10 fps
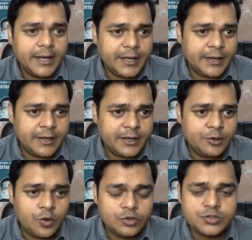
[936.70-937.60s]

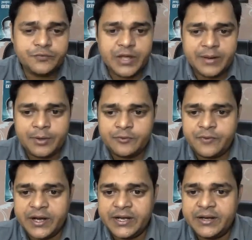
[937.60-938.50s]
in host, we are able to
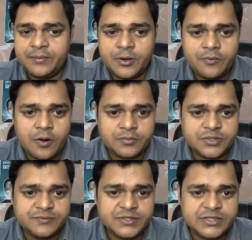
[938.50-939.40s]
find a number of
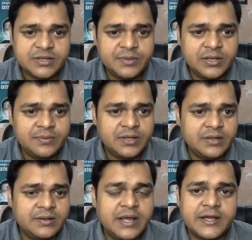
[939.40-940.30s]
options which is
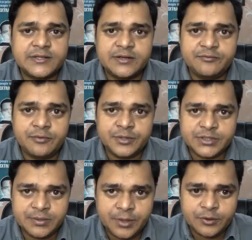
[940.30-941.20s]
available, like as
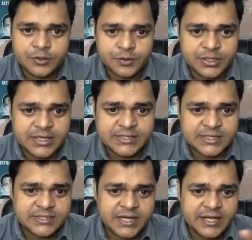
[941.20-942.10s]
information about your
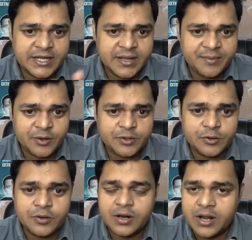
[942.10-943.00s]
Esxi, about
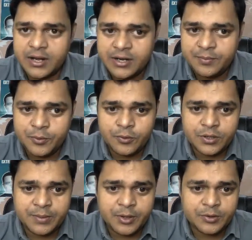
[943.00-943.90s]
your kernel
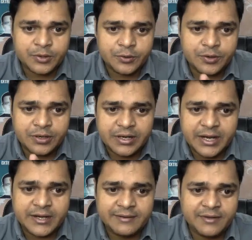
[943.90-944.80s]
port, about your
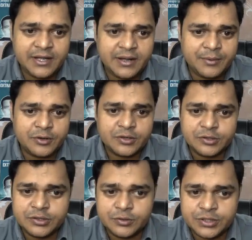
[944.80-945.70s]
gateway, about
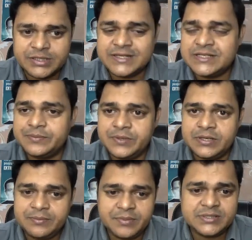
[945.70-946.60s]
your
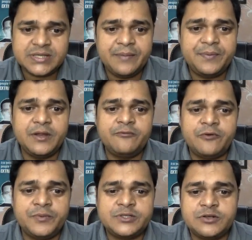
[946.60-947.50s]
DSCP, means every
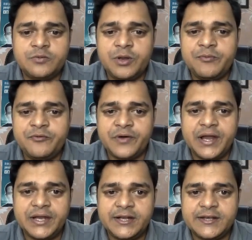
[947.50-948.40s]
information you will be
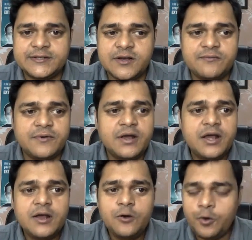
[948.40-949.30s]
find in case of
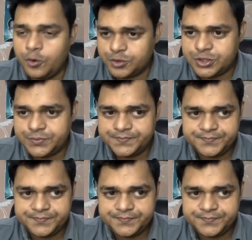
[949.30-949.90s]
host.